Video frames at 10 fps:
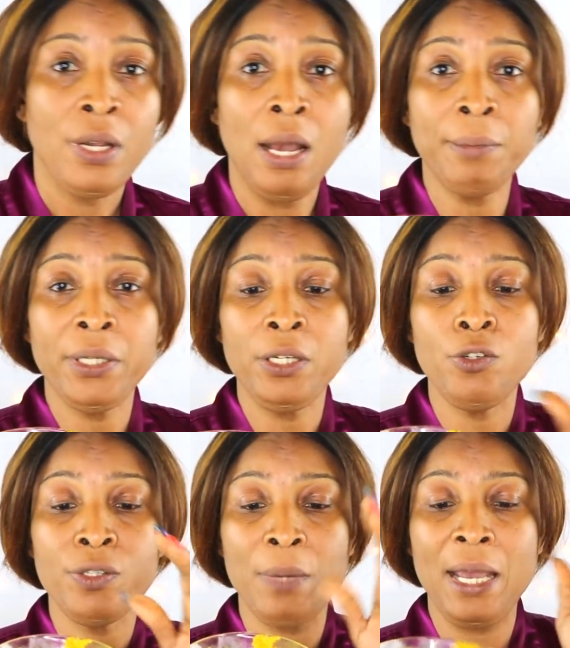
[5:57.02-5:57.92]
I'm going to
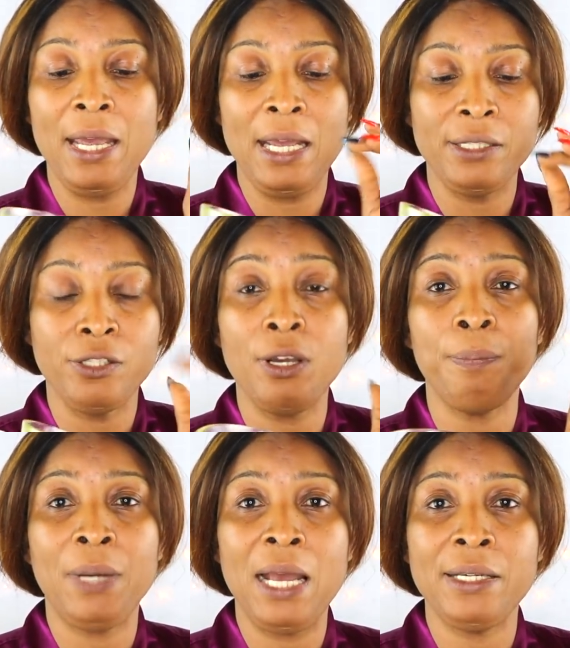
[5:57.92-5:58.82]
use my hands to
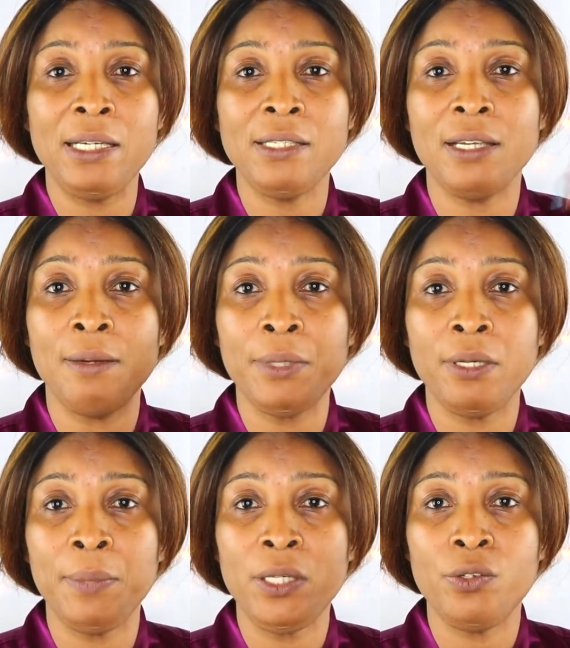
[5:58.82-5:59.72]
apply this and I'm going
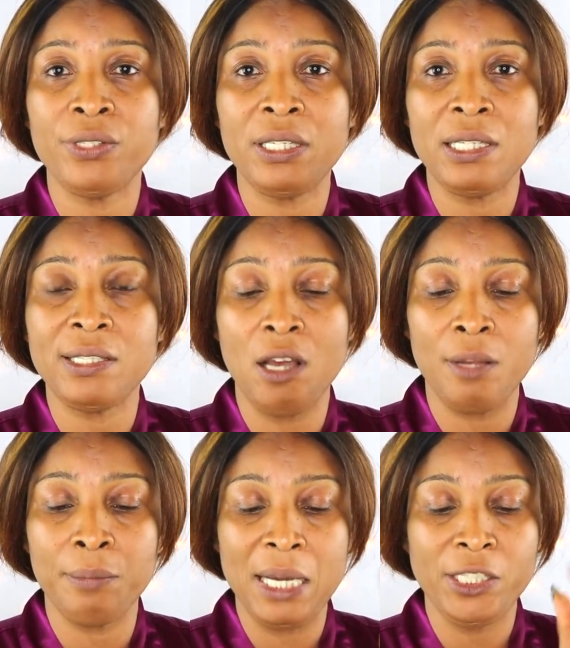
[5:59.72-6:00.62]
to be using this on my